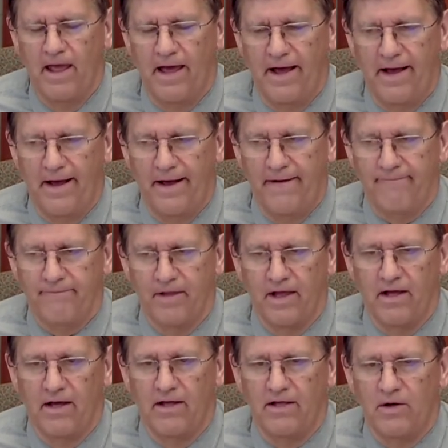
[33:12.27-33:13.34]

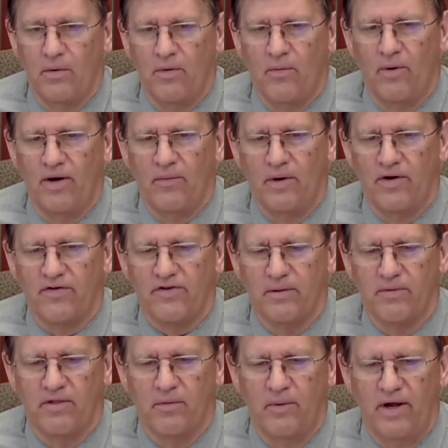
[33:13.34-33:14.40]
What are some of
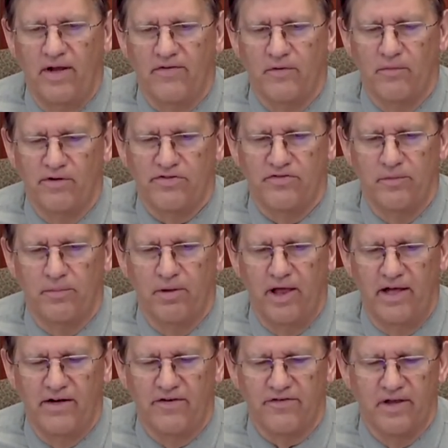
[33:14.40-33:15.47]
the ways in which the
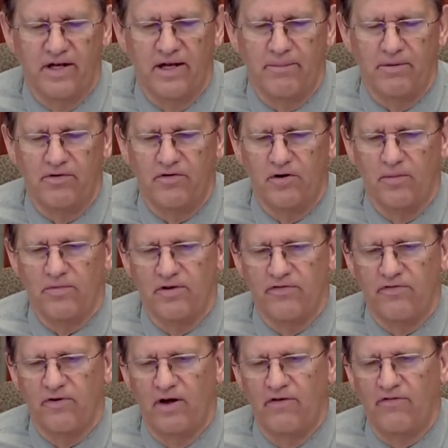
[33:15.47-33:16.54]
plan is set up in terms of
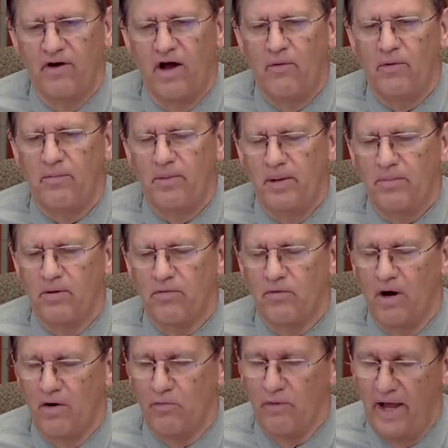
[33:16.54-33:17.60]
how people
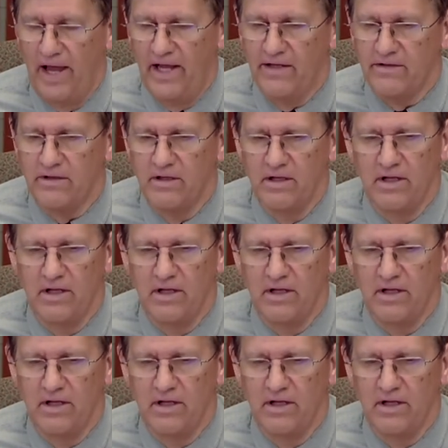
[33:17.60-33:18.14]
are ranked?